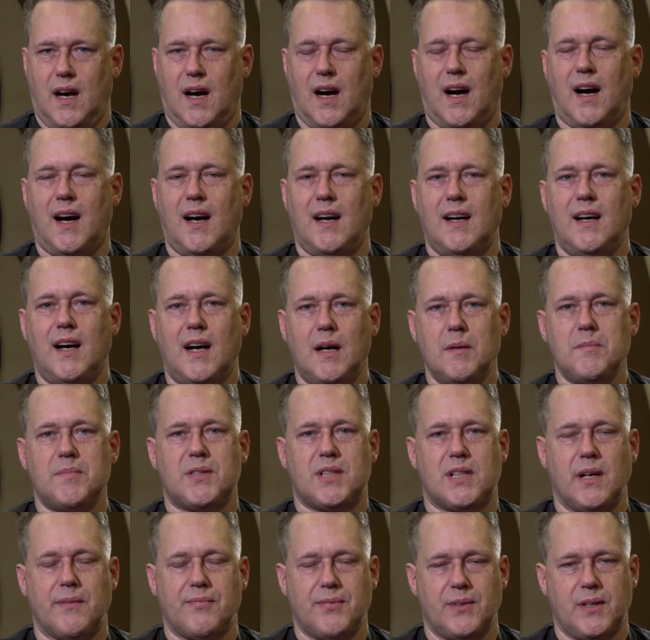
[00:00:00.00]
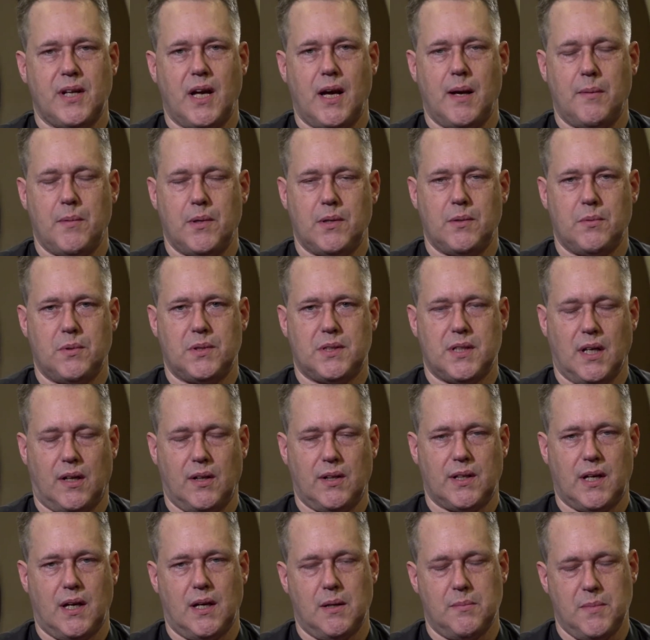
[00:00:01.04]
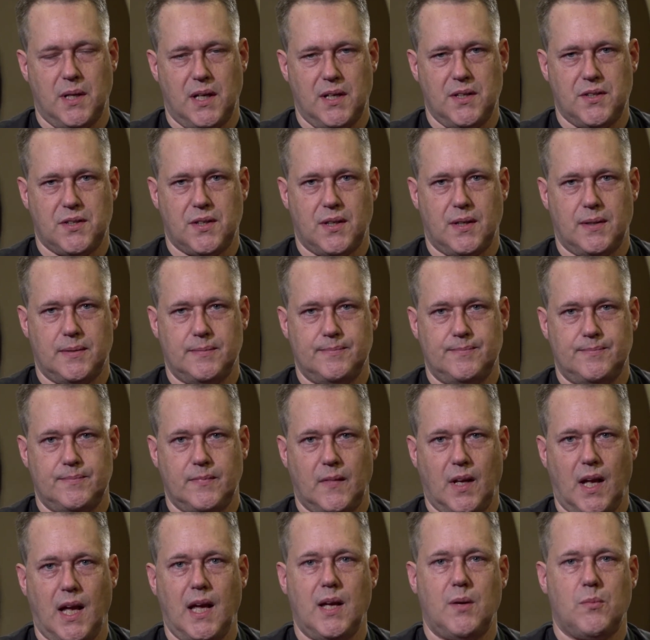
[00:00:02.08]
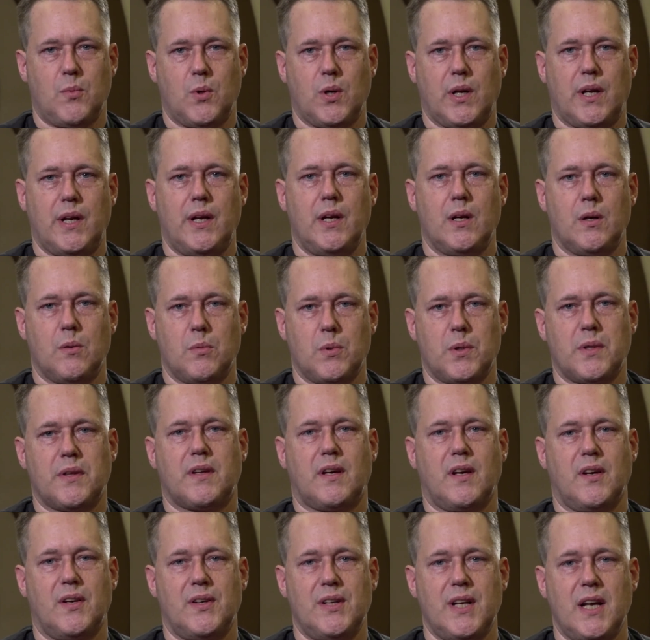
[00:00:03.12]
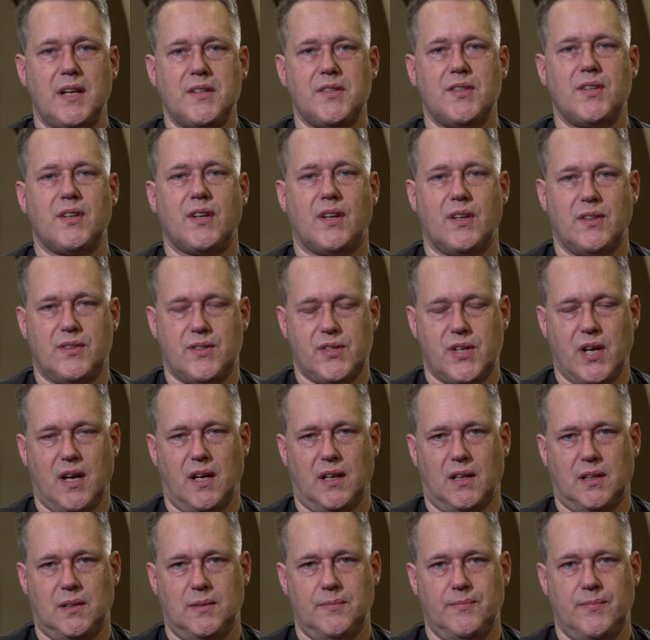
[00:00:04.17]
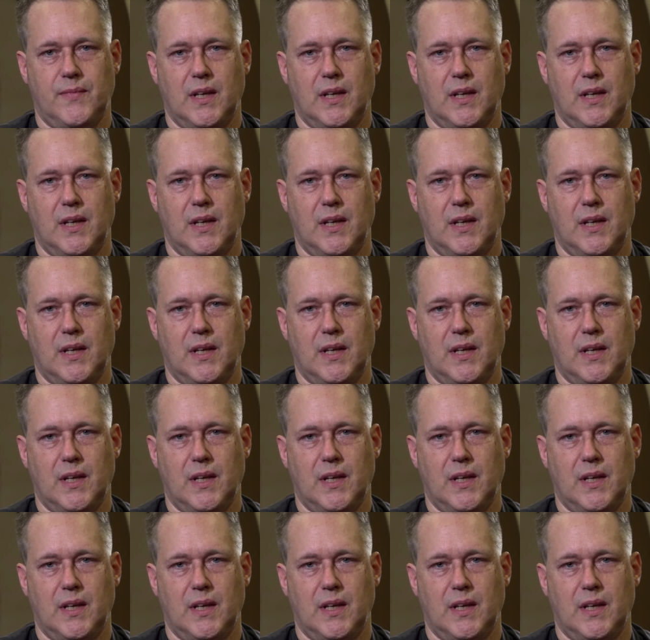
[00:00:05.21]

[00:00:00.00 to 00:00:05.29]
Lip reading: Hi, I'm Stefan Hammond with Telecom Asia, and we're here with Konesh Kochhal.